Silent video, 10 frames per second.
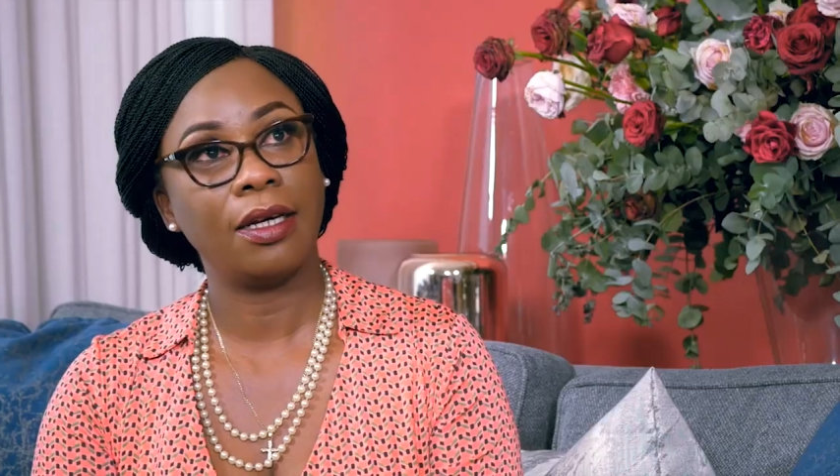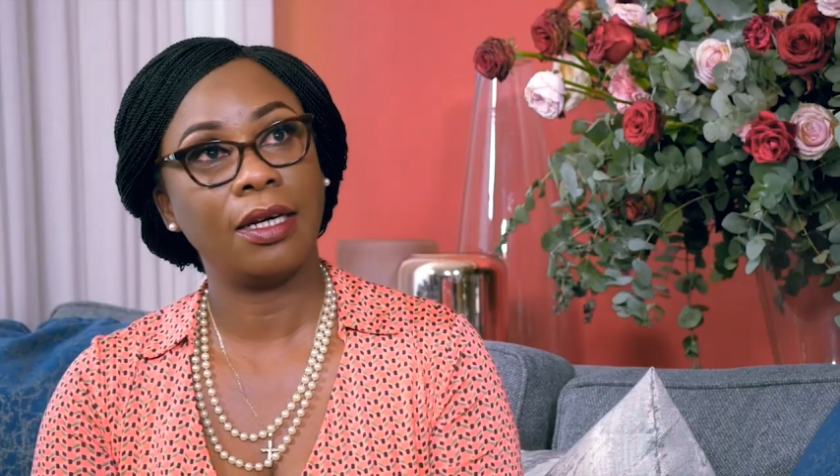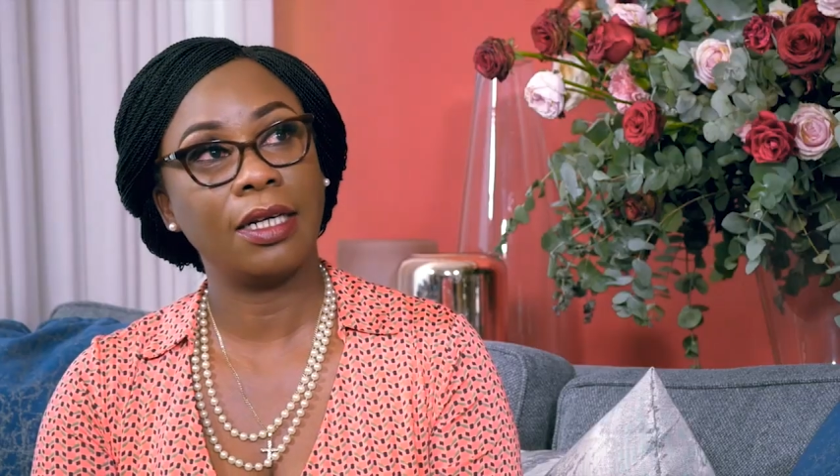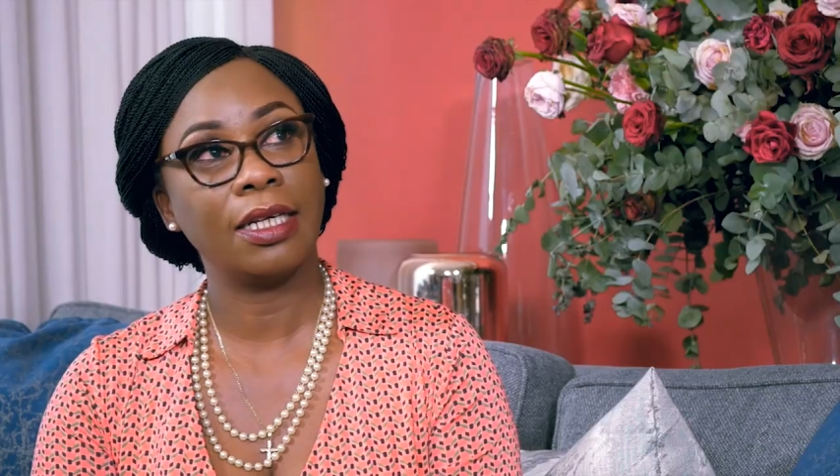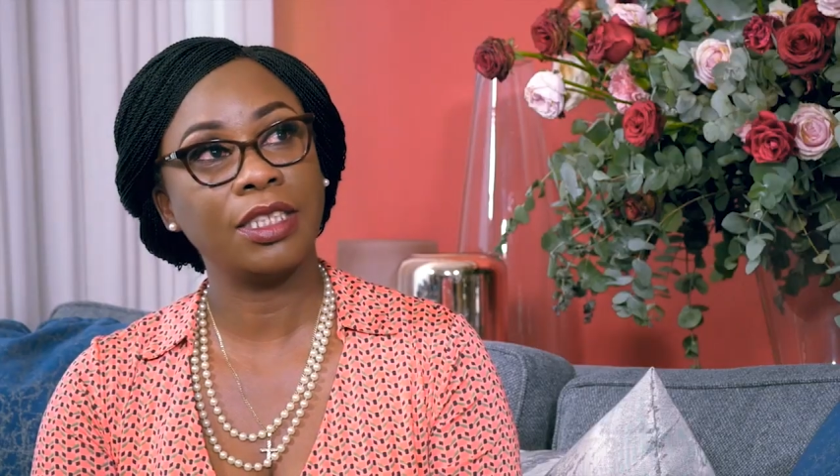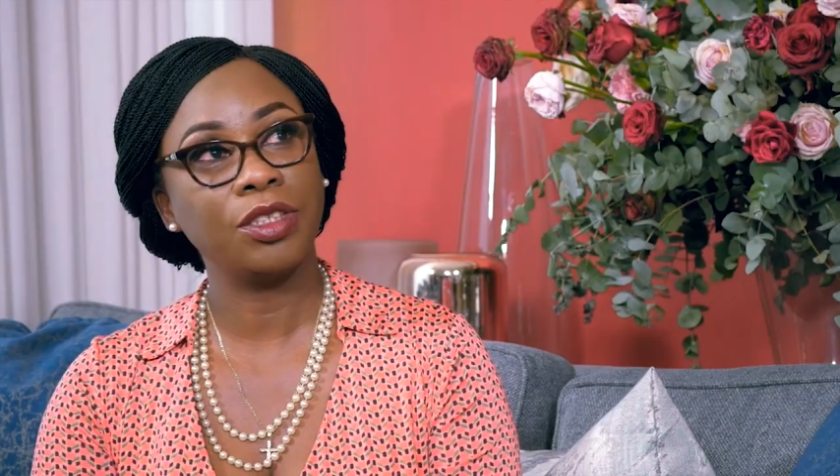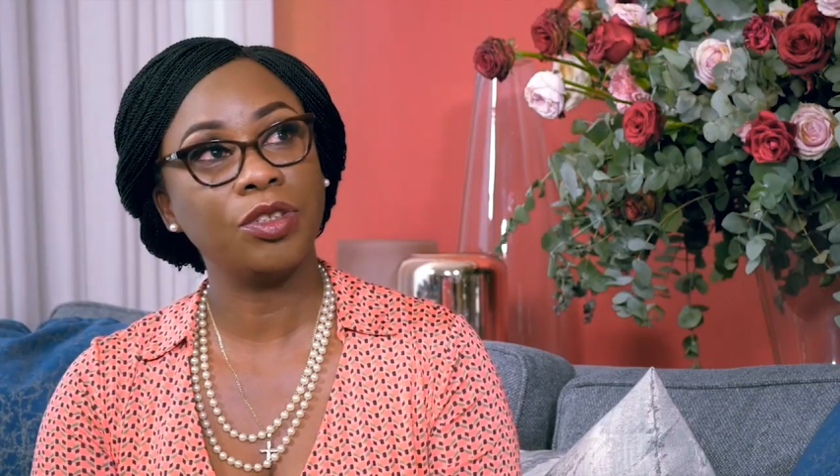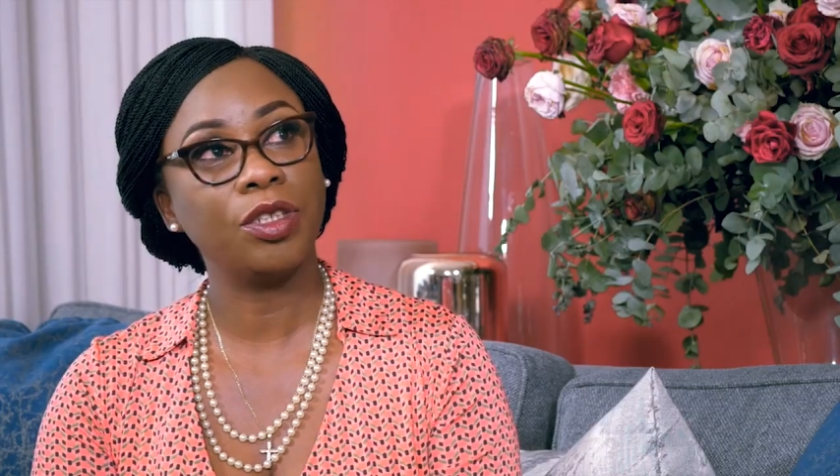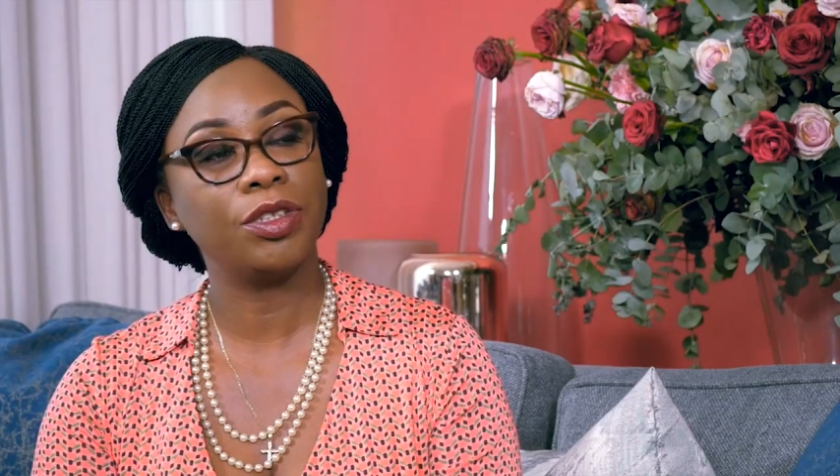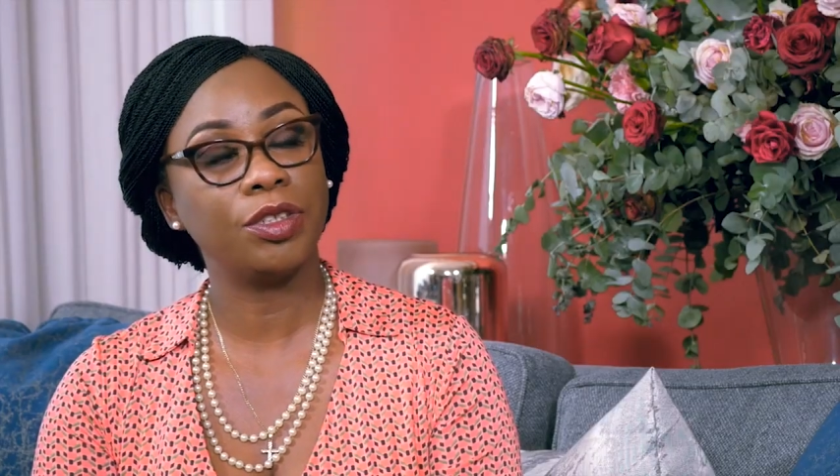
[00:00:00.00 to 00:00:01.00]
Get to
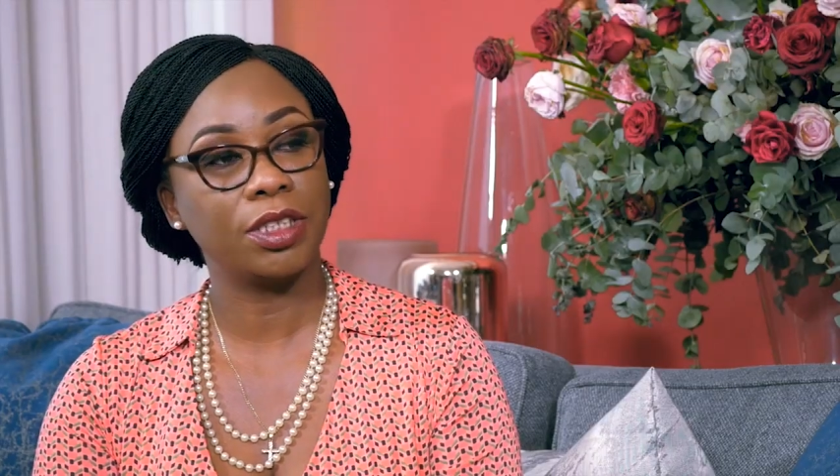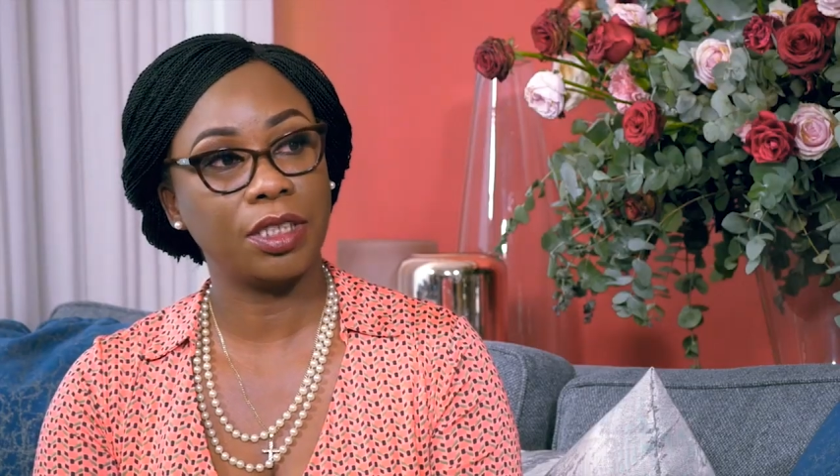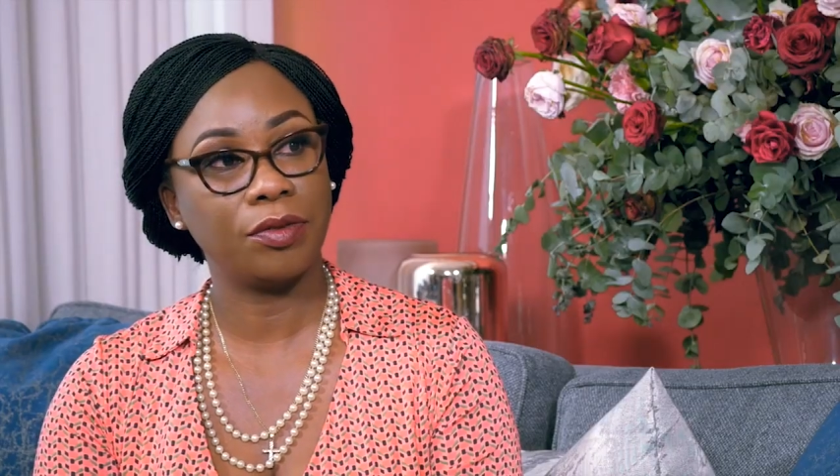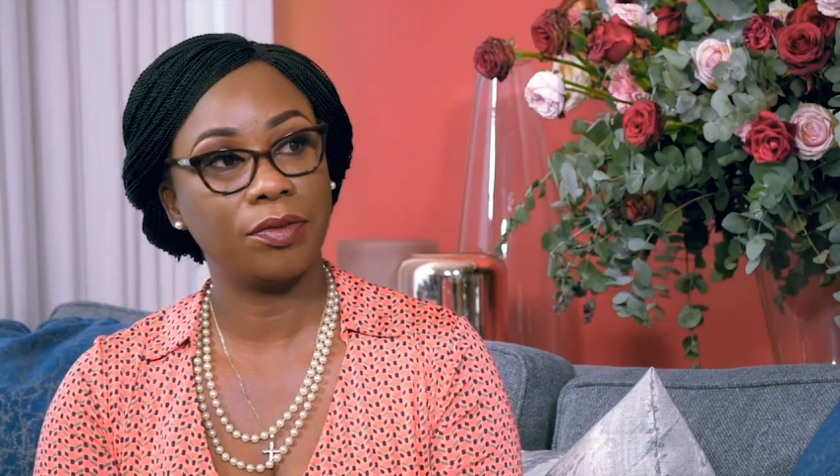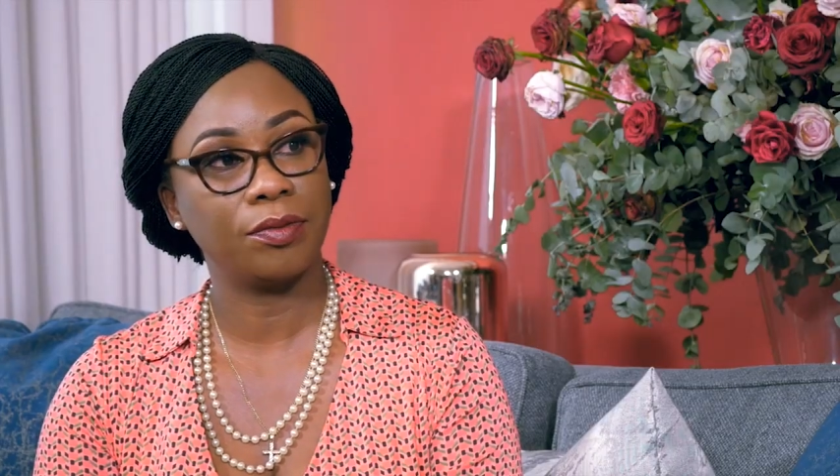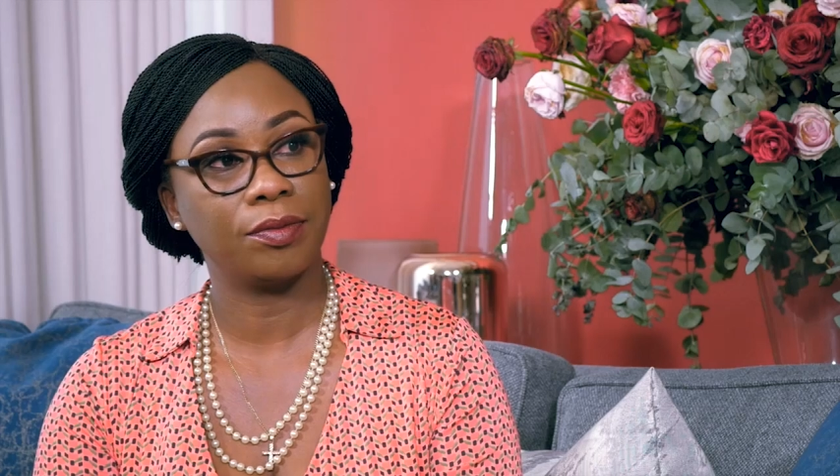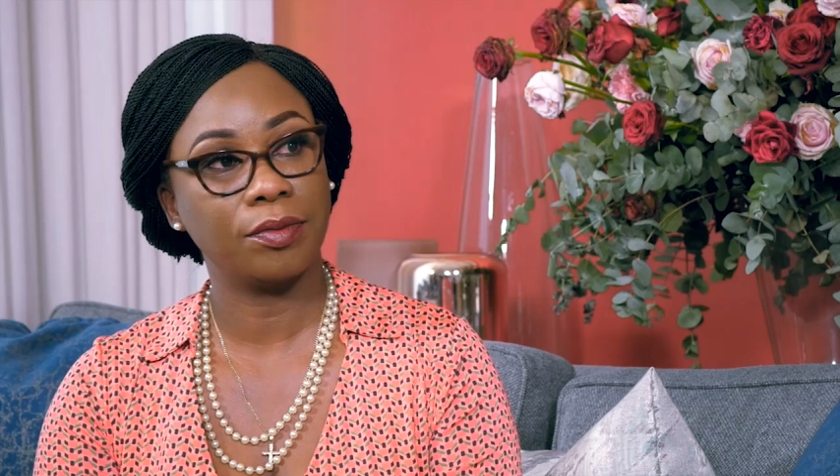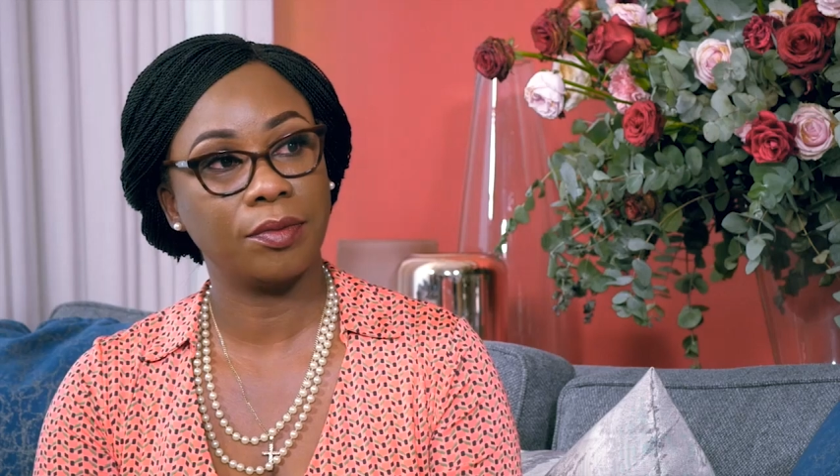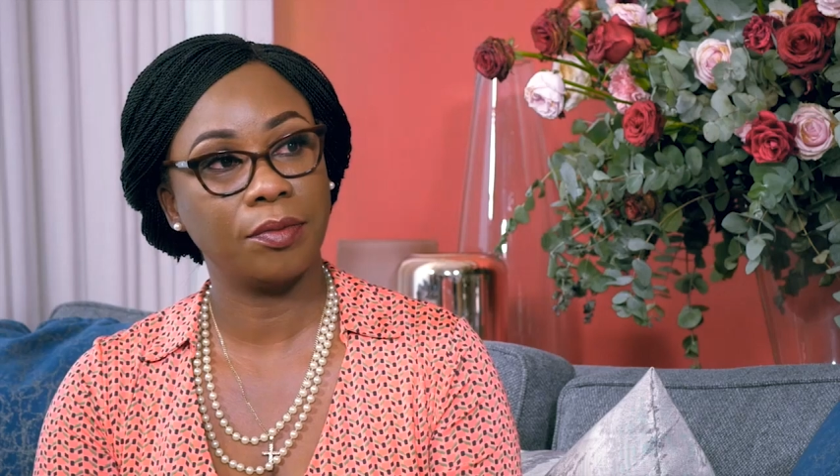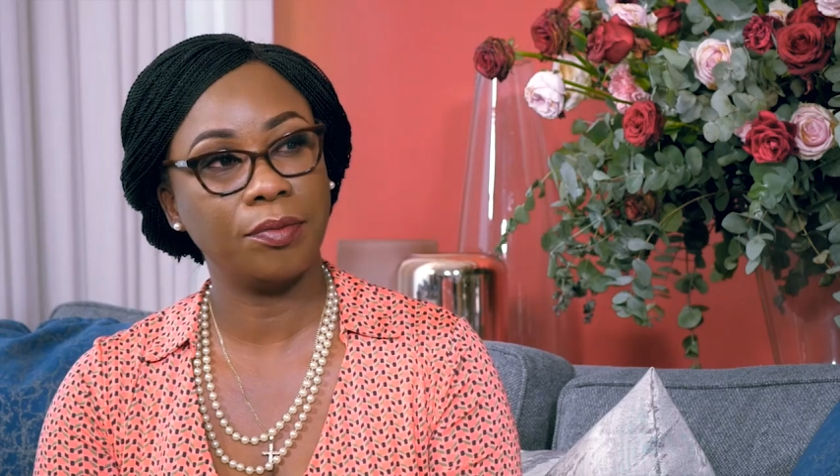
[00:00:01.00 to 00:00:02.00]
know yourself.
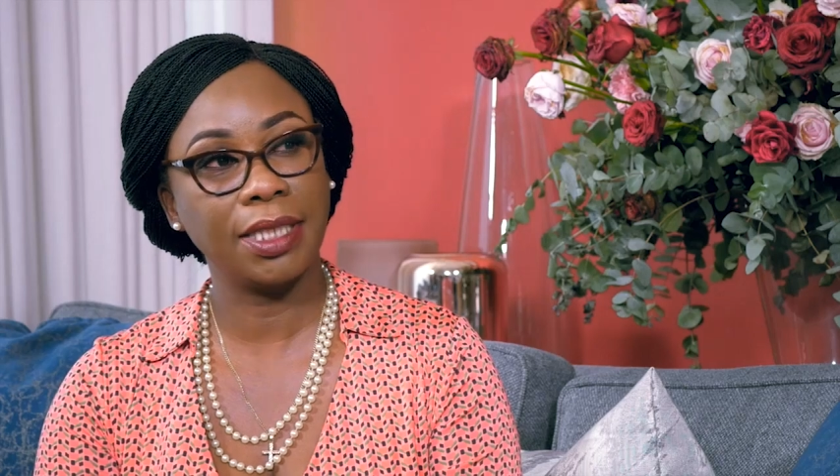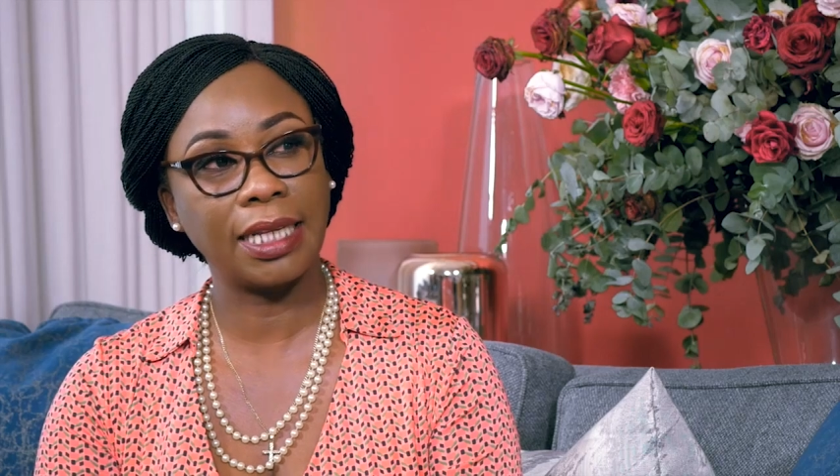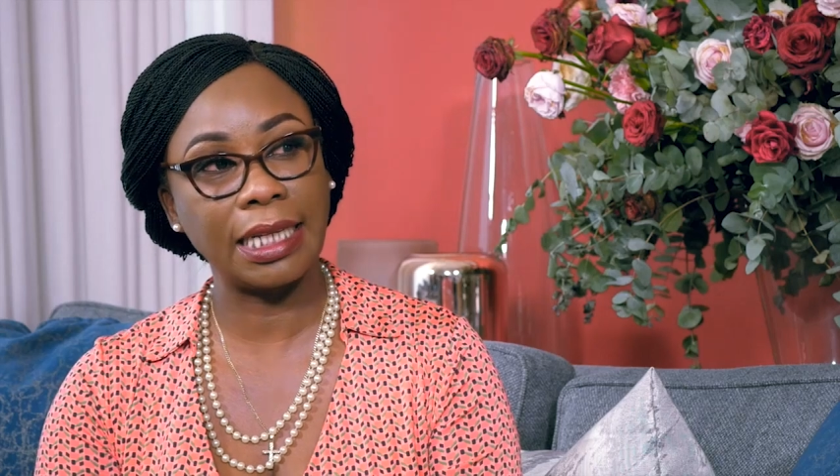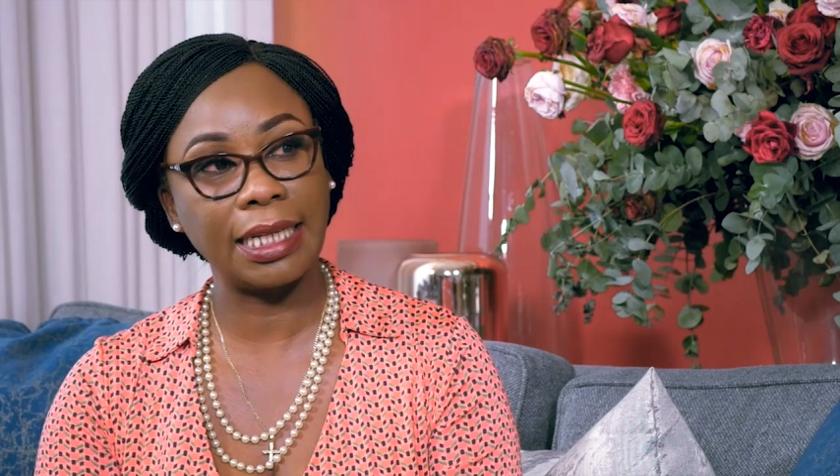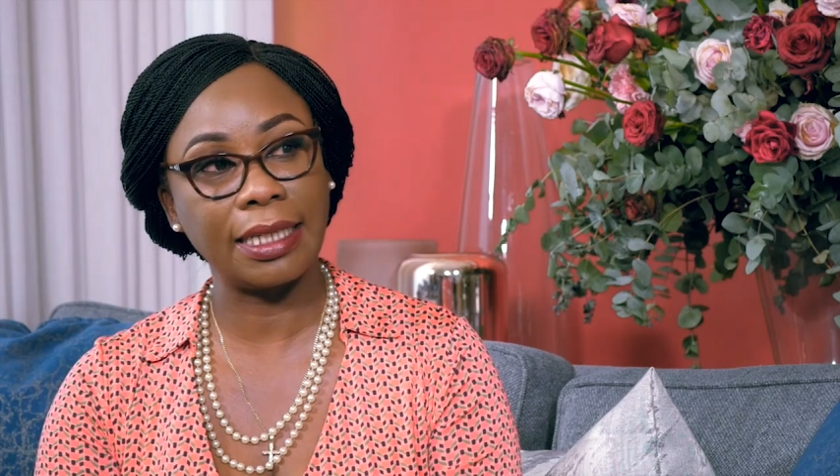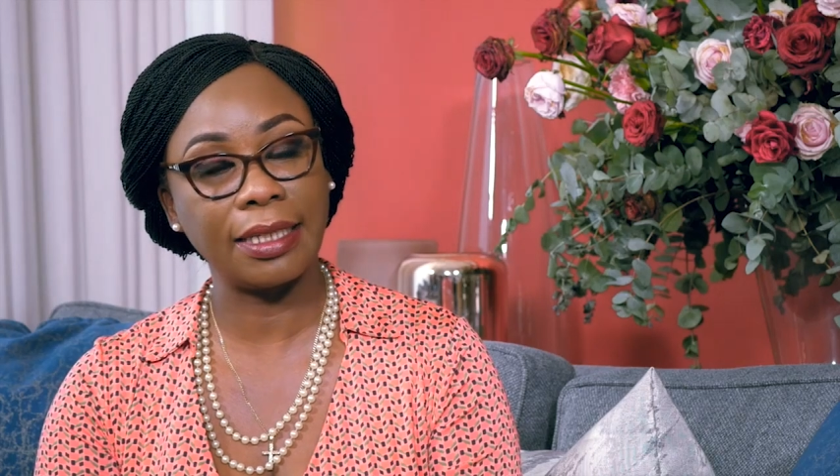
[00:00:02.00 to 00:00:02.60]
Be clear